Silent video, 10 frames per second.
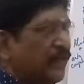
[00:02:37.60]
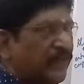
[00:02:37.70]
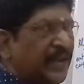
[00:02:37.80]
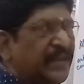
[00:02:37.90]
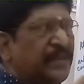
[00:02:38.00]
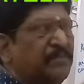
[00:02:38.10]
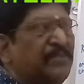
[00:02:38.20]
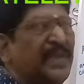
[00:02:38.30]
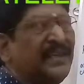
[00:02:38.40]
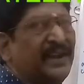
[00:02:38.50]
very
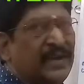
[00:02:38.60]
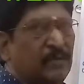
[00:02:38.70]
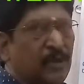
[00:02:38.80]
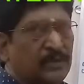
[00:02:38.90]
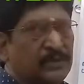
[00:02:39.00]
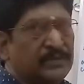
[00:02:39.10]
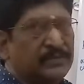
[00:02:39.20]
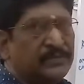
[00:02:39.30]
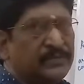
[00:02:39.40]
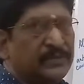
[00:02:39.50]
meager in amount,
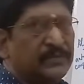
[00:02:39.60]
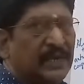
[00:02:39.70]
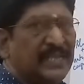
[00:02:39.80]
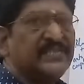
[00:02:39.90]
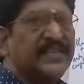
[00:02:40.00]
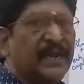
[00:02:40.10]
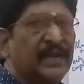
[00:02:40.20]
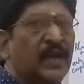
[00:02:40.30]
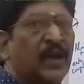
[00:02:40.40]
less than